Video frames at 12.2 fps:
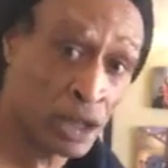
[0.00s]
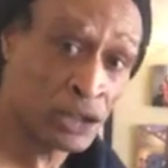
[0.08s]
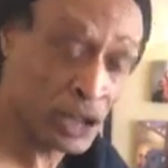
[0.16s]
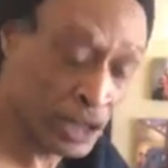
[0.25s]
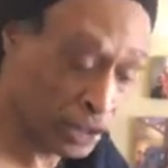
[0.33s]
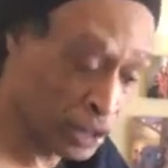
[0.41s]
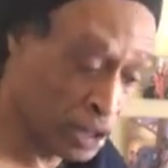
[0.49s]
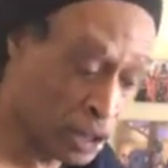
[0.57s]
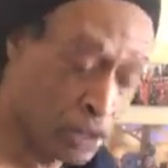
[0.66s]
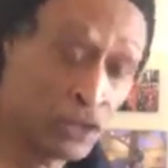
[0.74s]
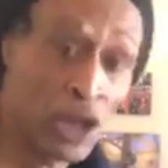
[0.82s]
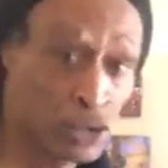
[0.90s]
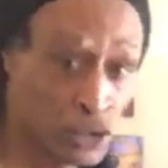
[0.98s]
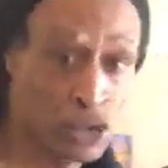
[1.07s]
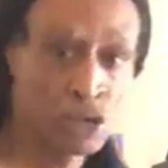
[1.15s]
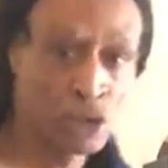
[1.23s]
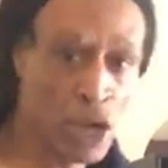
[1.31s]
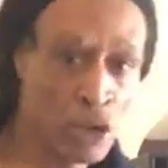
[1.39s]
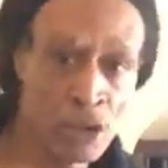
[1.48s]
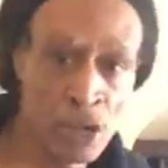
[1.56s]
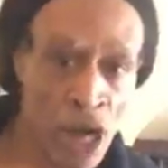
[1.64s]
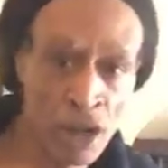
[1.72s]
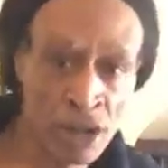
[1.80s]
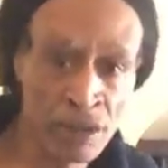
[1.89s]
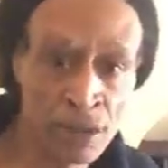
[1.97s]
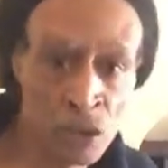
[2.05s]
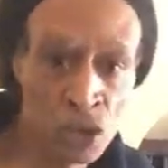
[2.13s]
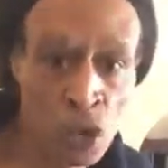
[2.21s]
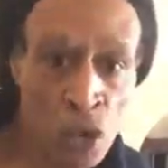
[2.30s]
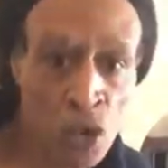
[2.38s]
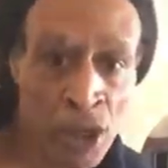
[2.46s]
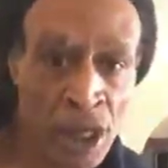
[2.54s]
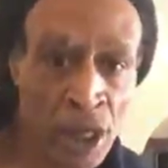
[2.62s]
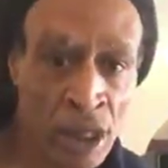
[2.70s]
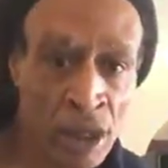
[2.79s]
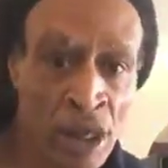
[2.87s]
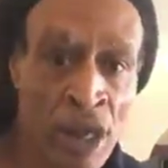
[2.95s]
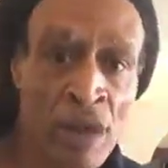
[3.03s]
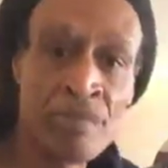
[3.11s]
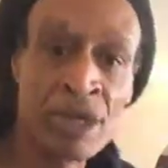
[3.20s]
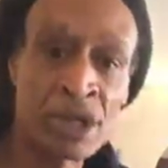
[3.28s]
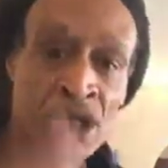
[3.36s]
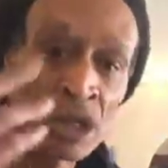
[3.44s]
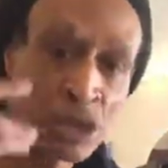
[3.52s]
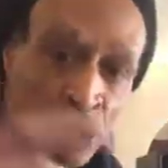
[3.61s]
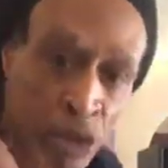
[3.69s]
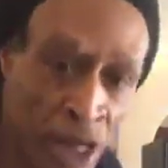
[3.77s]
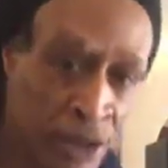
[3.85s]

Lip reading: like I said, those who know, if you're talking Mr.